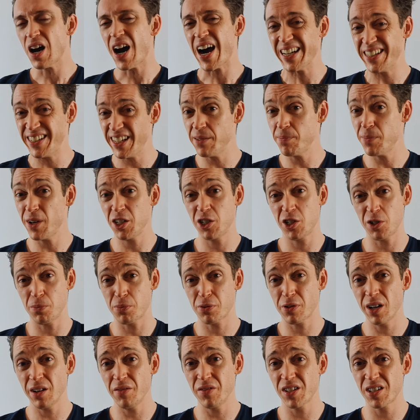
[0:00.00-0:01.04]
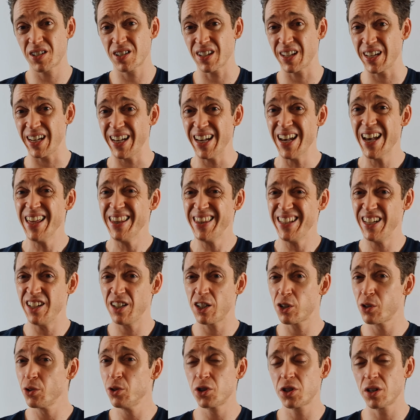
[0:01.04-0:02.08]
I did mention previously, the
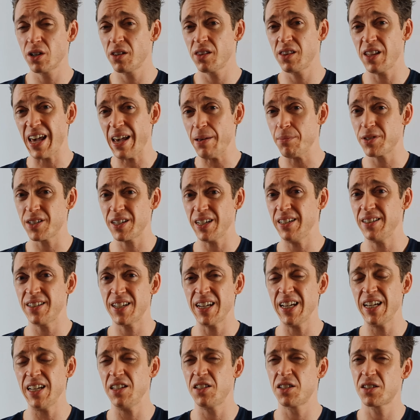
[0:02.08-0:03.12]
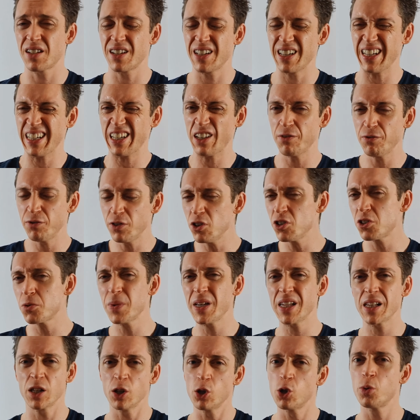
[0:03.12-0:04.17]
inclusion of the MCTs confused me
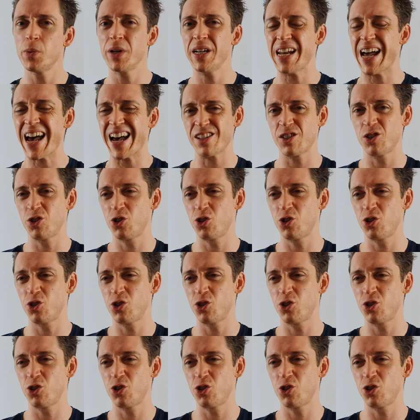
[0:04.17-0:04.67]
a little bit as